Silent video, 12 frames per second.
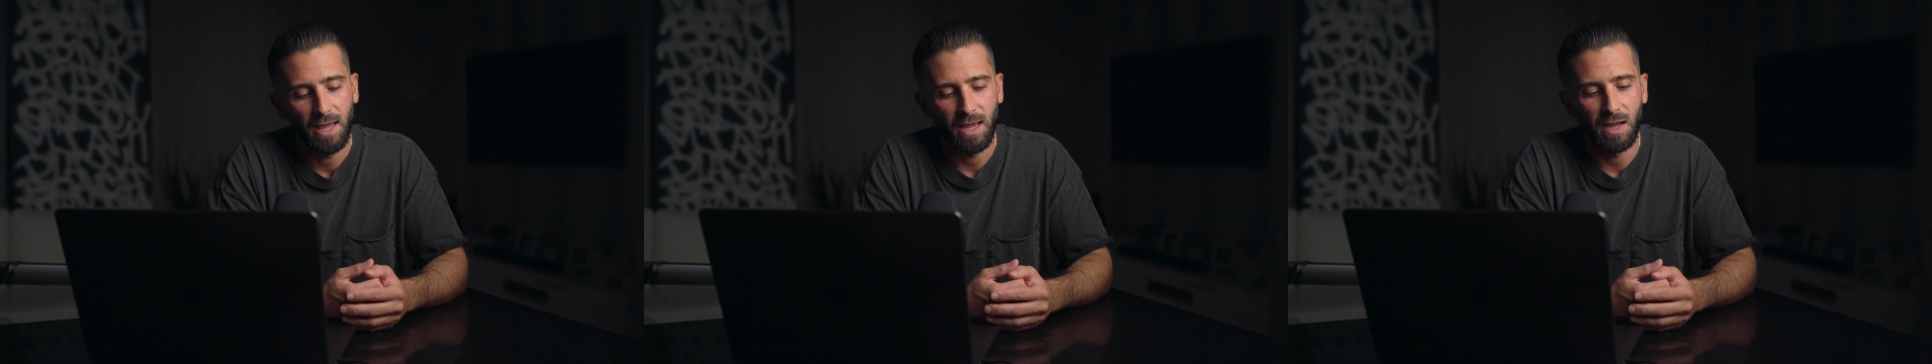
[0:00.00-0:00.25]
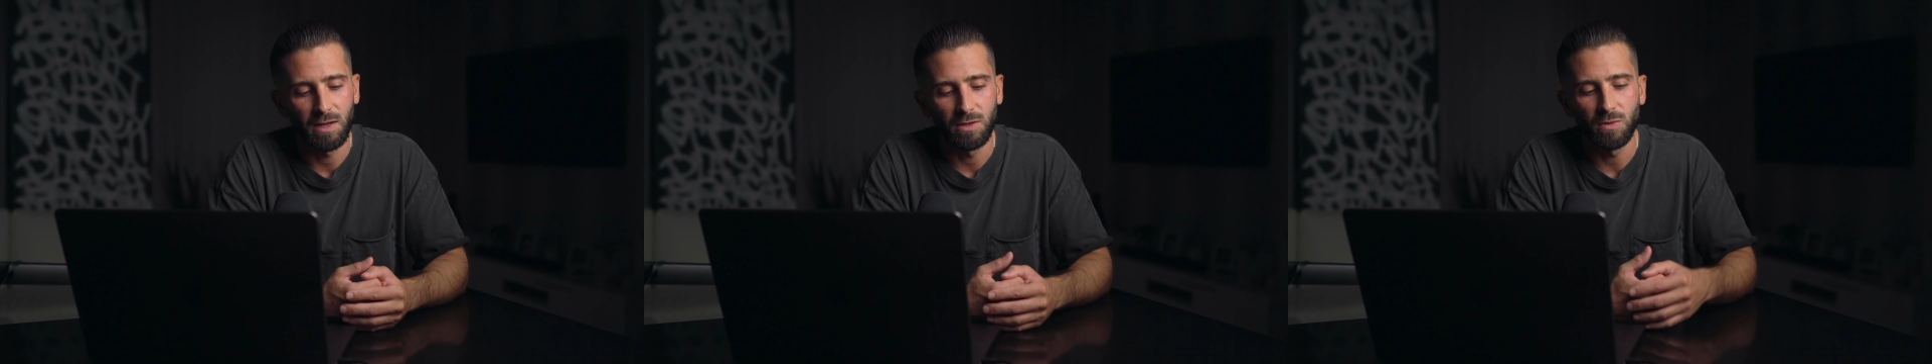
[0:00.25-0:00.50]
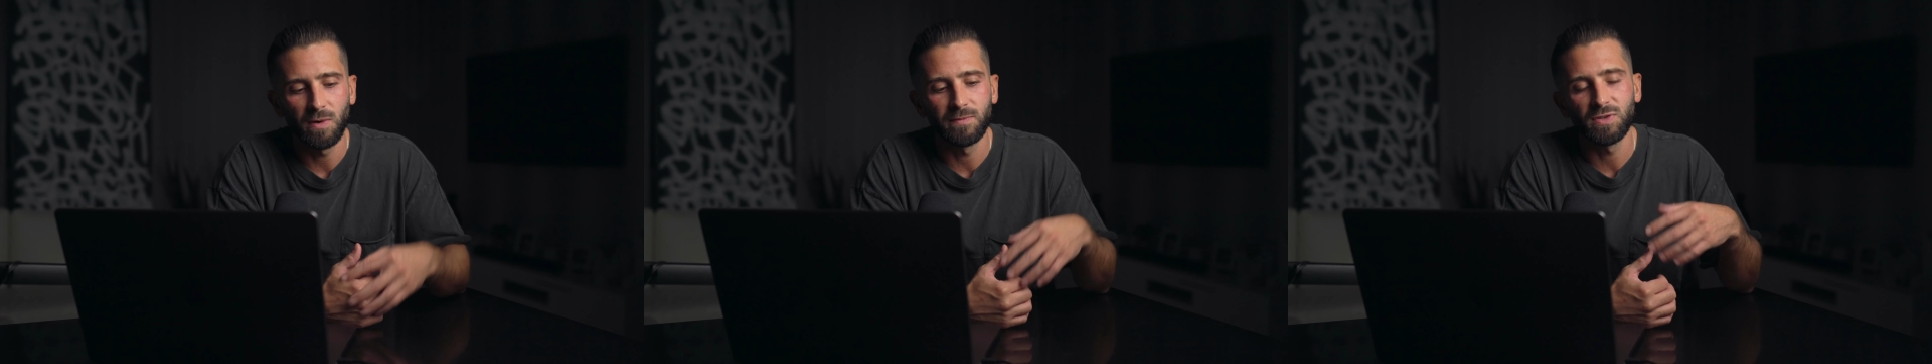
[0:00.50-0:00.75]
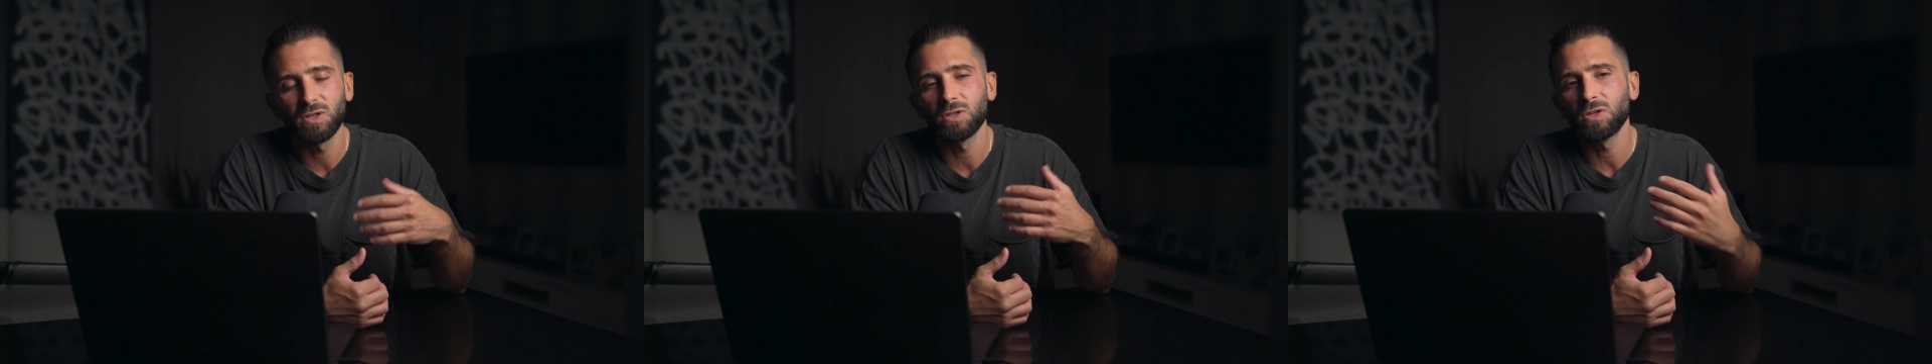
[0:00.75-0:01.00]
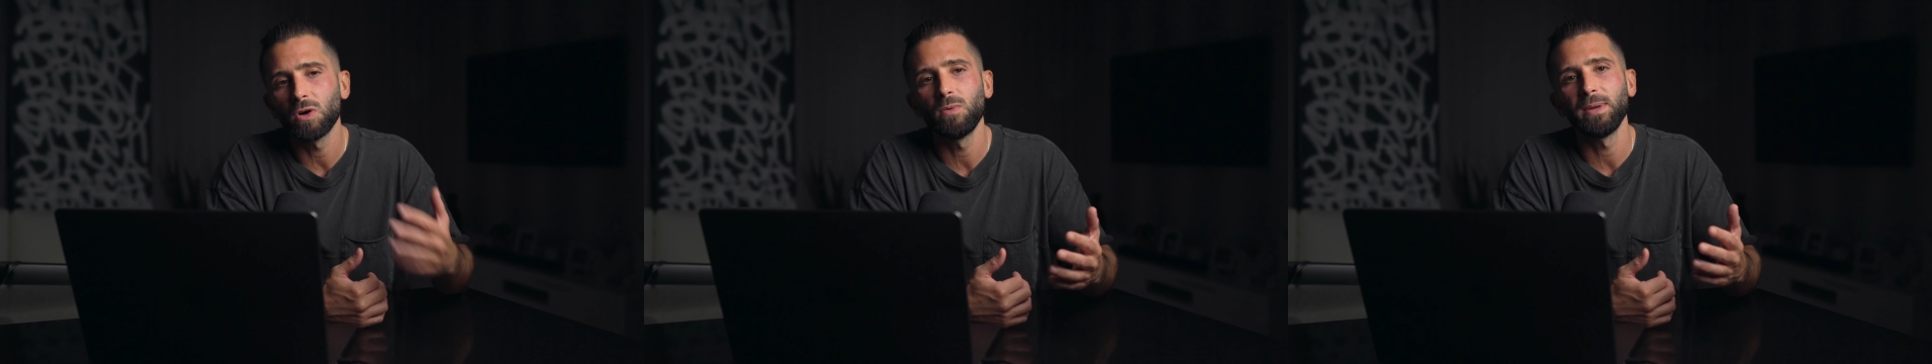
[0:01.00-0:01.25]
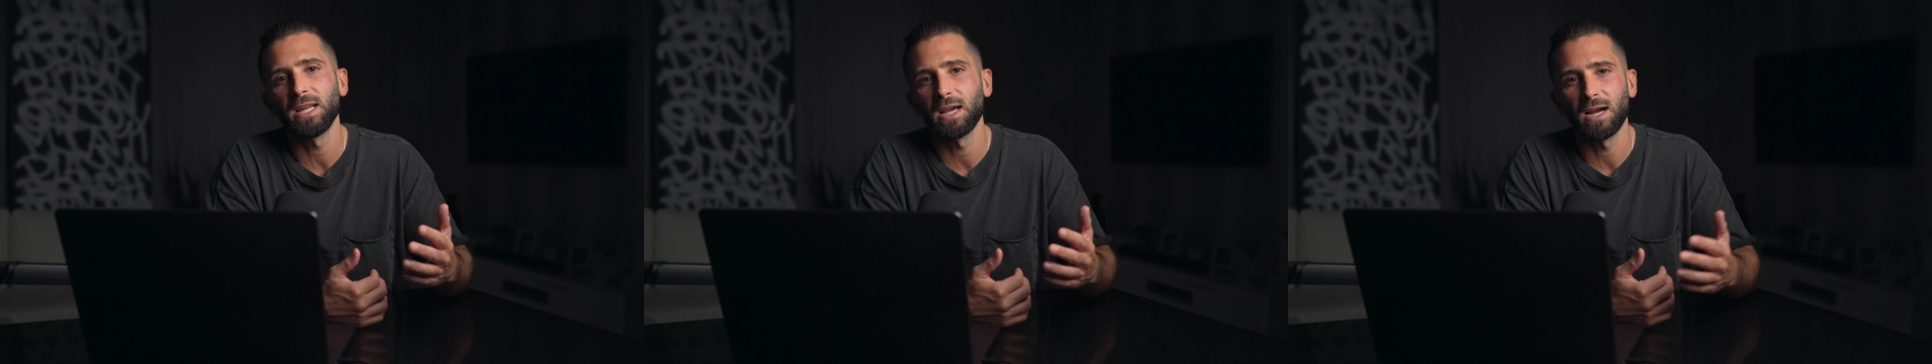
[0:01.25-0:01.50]
And you have so
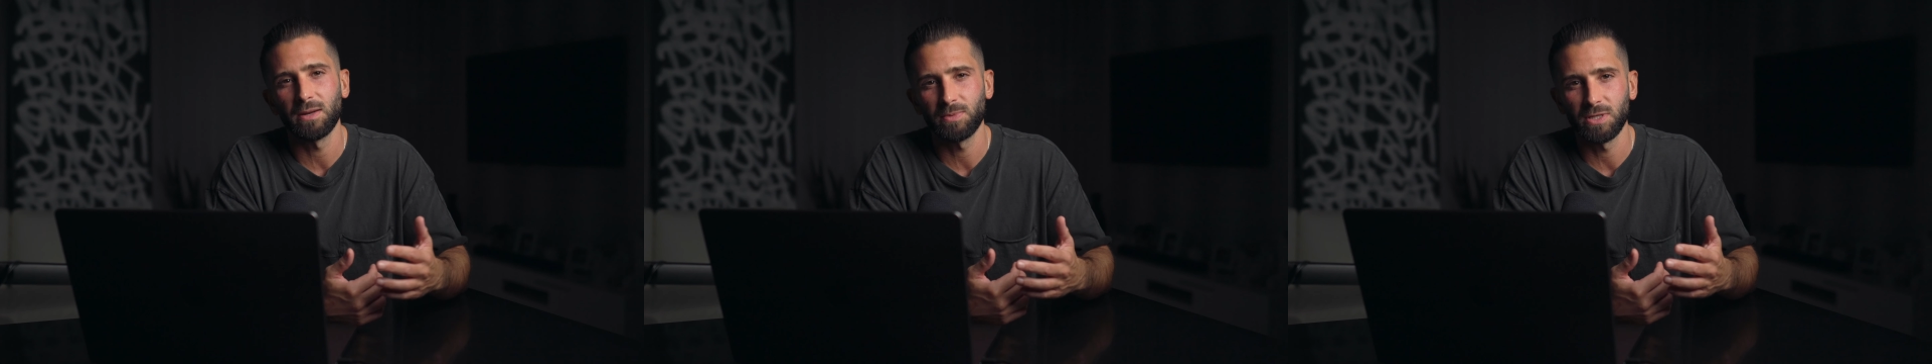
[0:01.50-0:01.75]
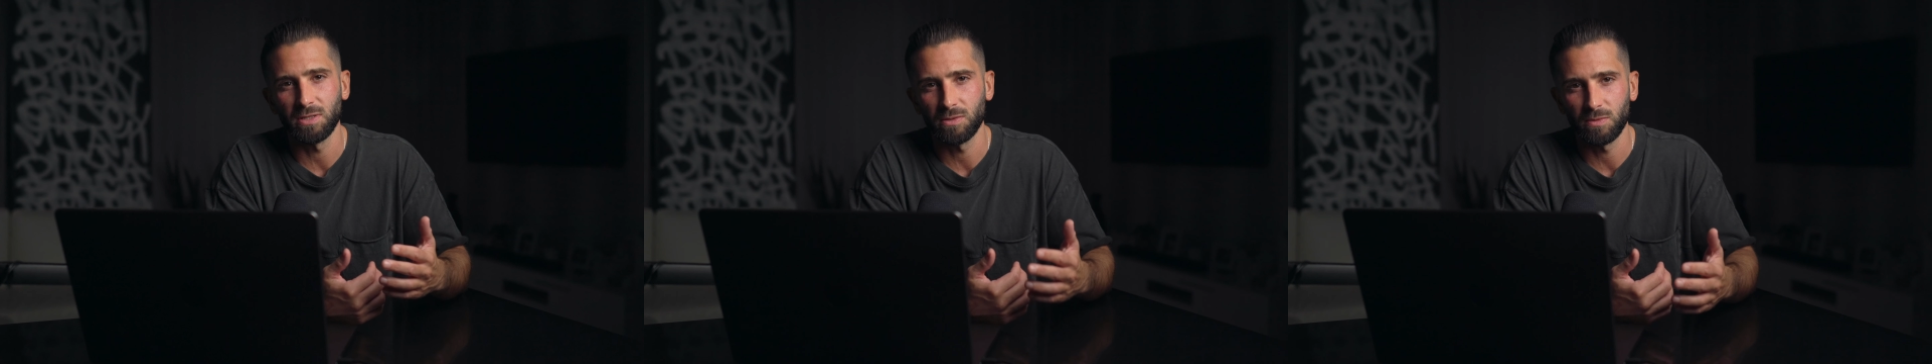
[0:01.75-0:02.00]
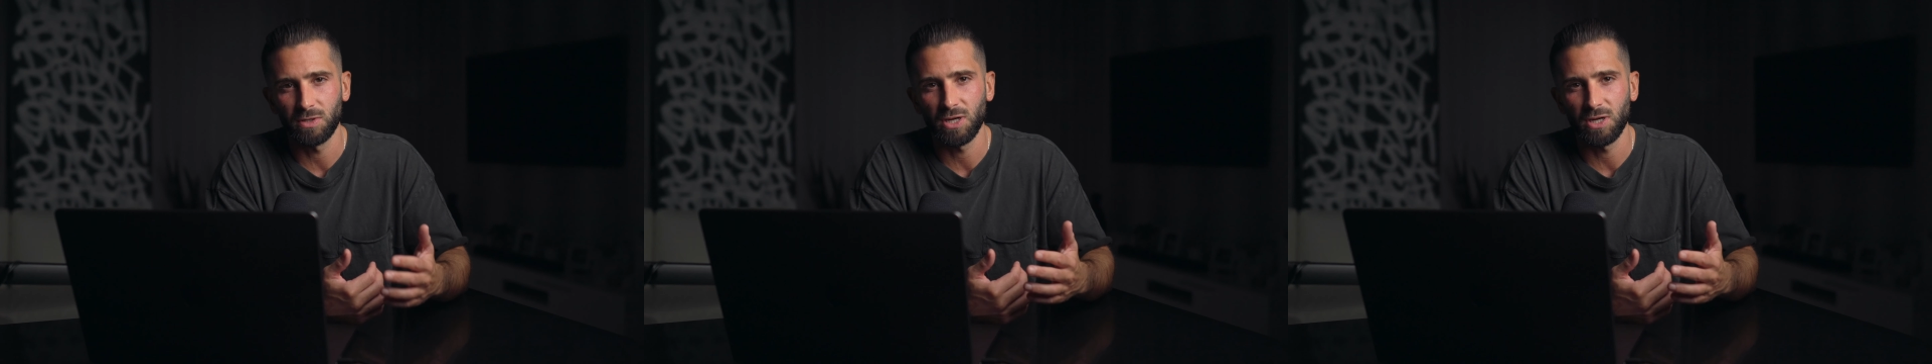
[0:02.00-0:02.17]
many options with